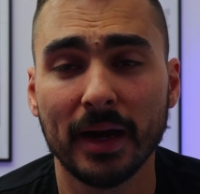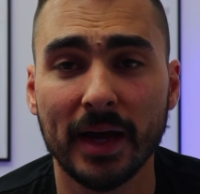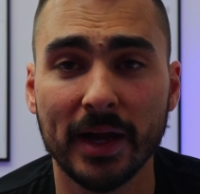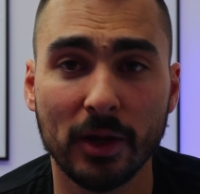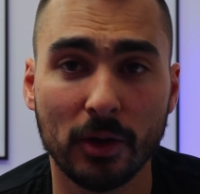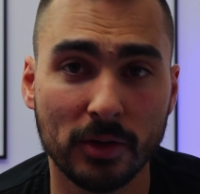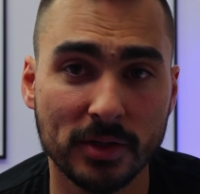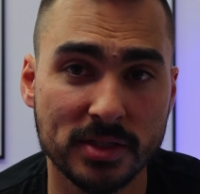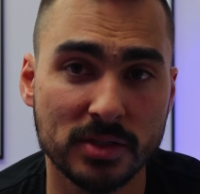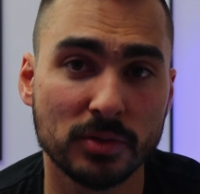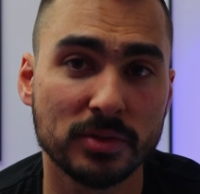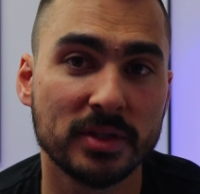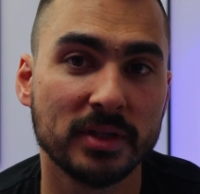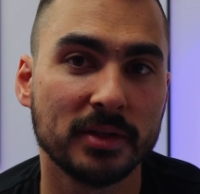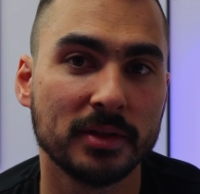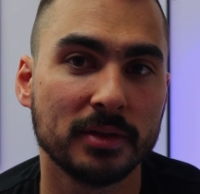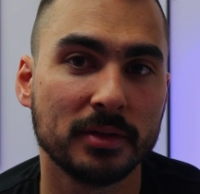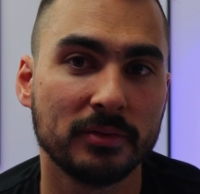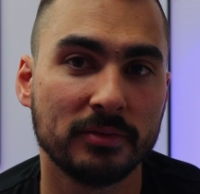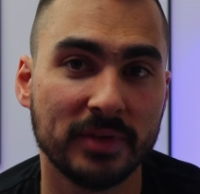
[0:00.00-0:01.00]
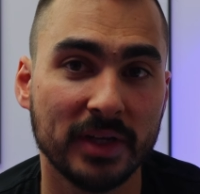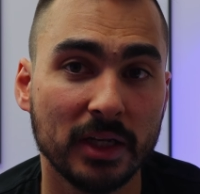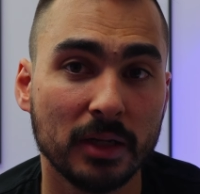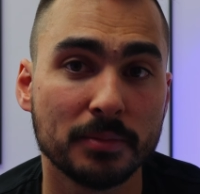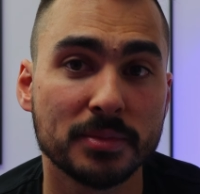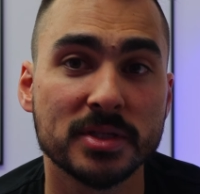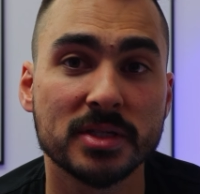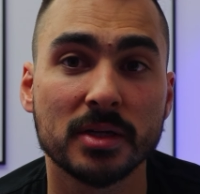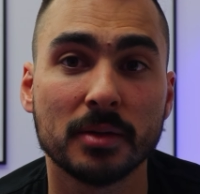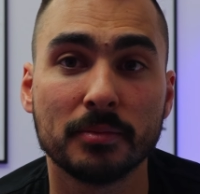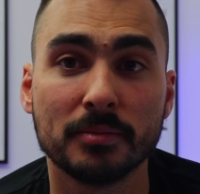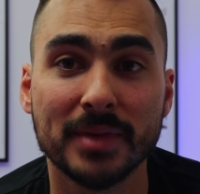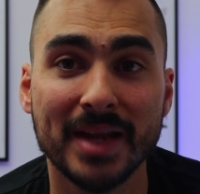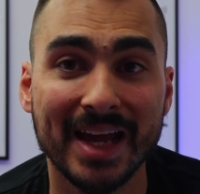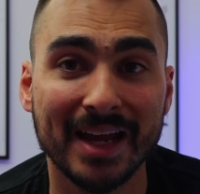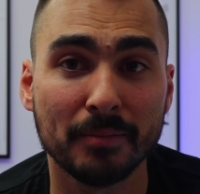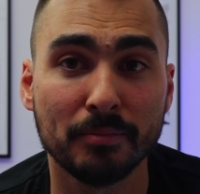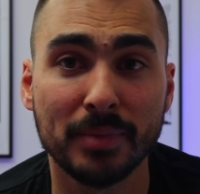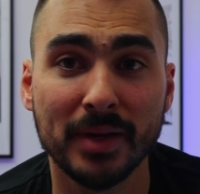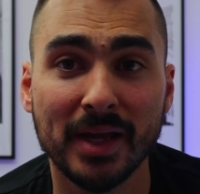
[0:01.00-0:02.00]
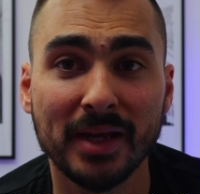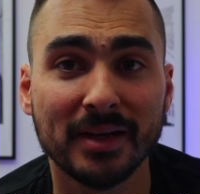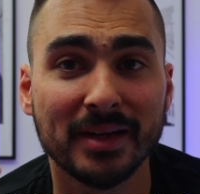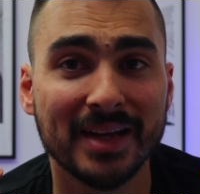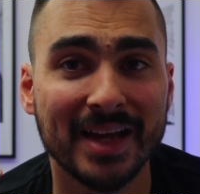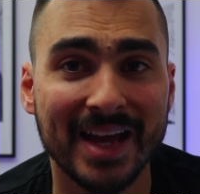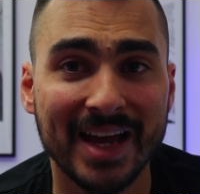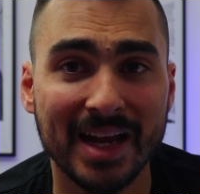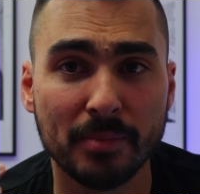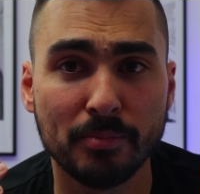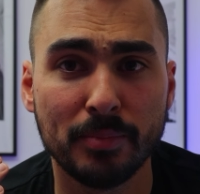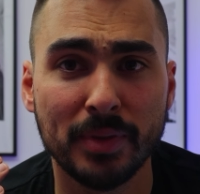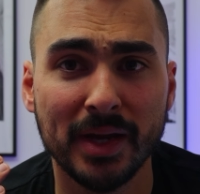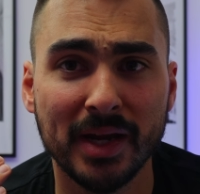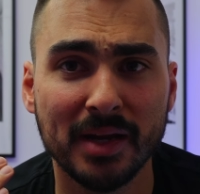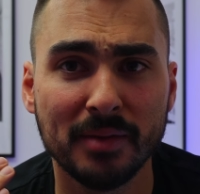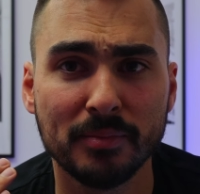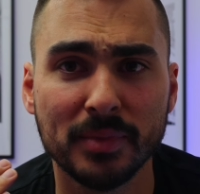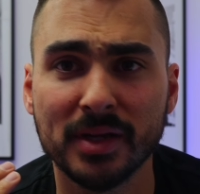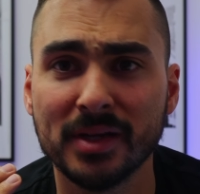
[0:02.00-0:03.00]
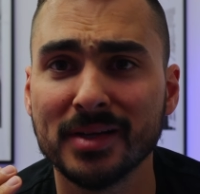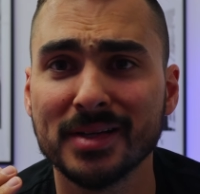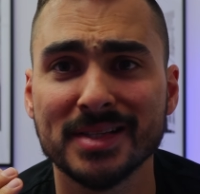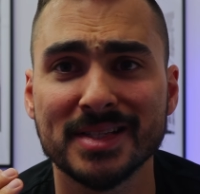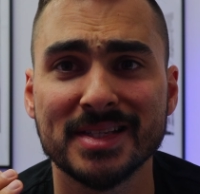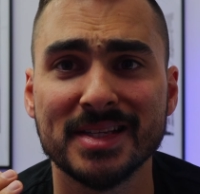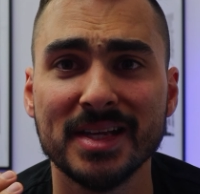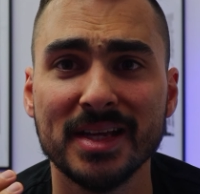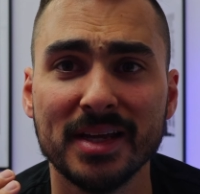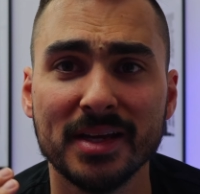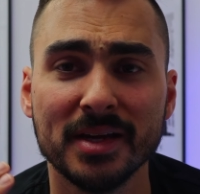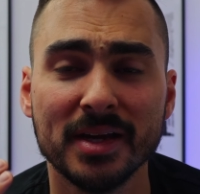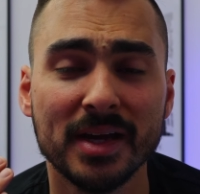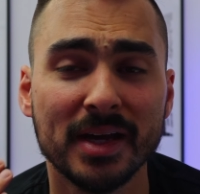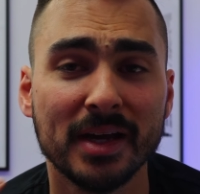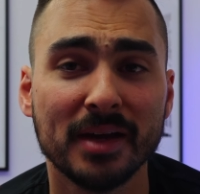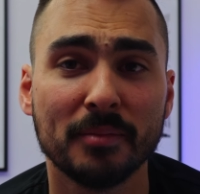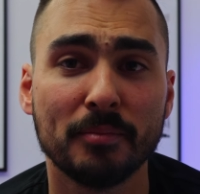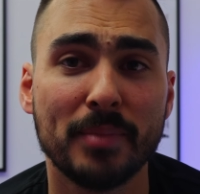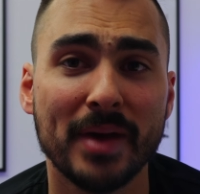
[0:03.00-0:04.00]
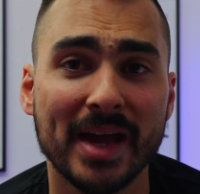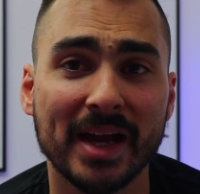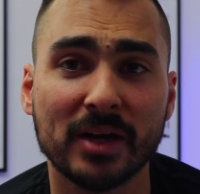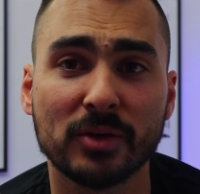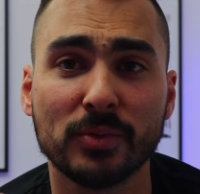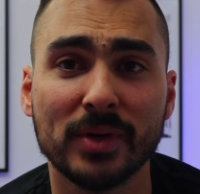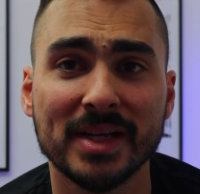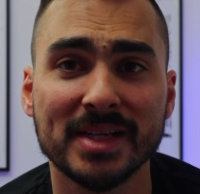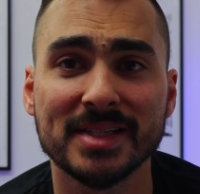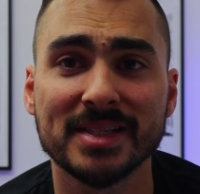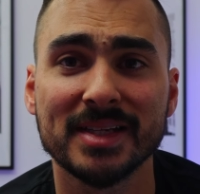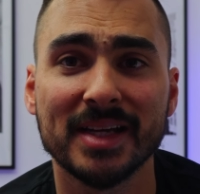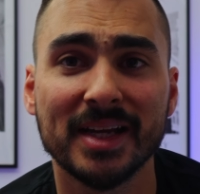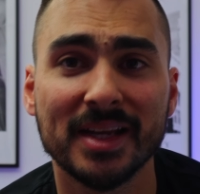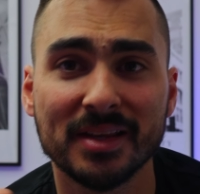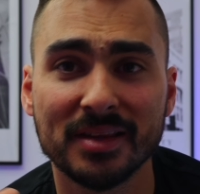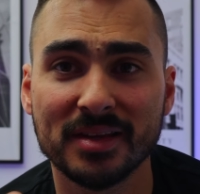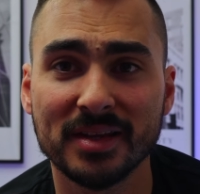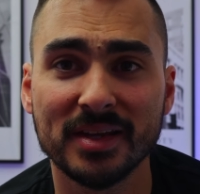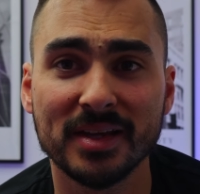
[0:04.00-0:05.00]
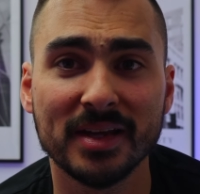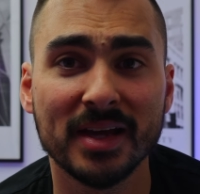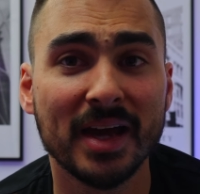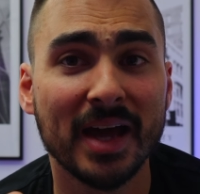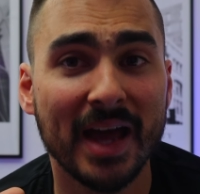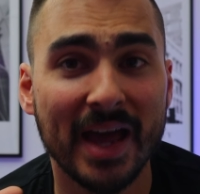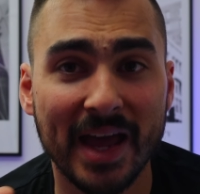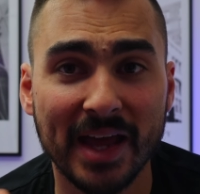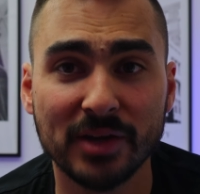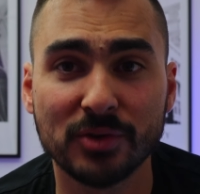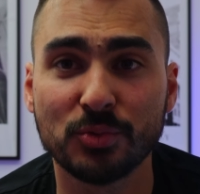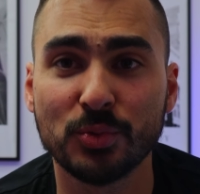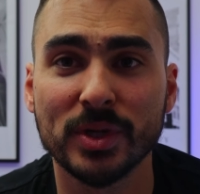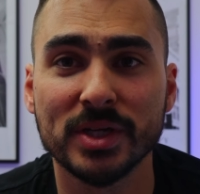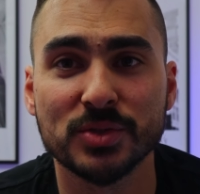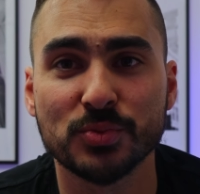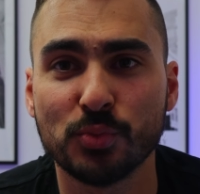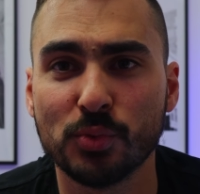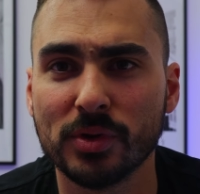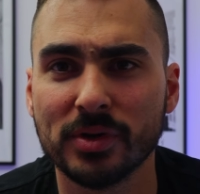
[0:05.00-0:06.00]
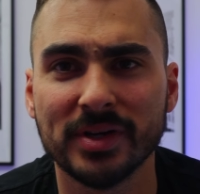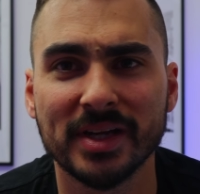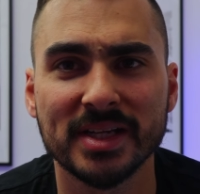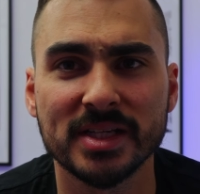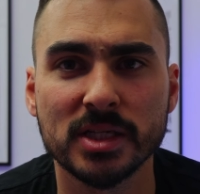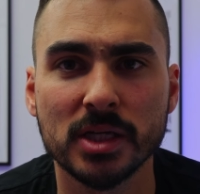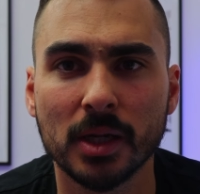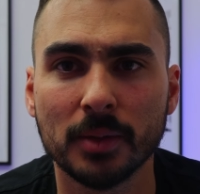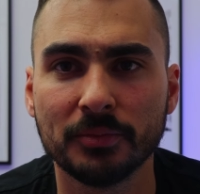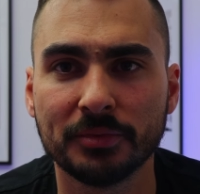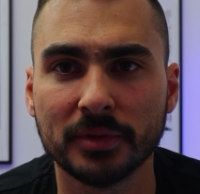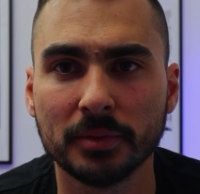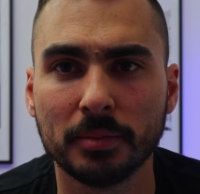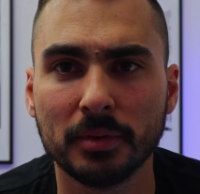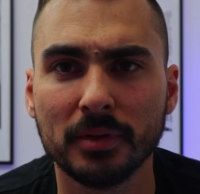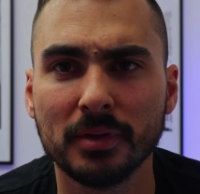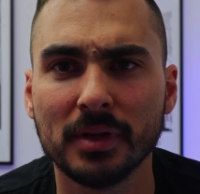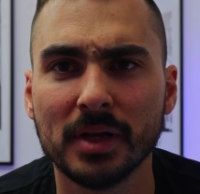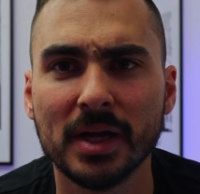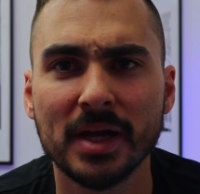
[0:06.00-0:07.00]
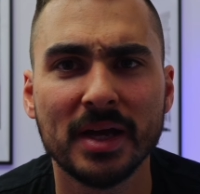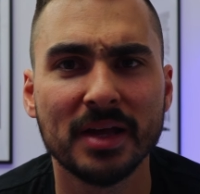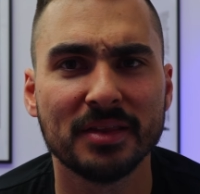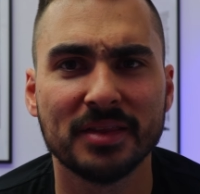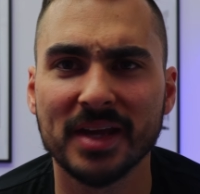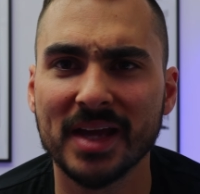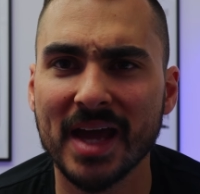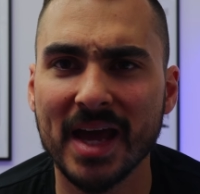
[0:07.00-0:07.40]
I also developed some neck pain and head pain because the backrest and the headrest weren't as comfortable. They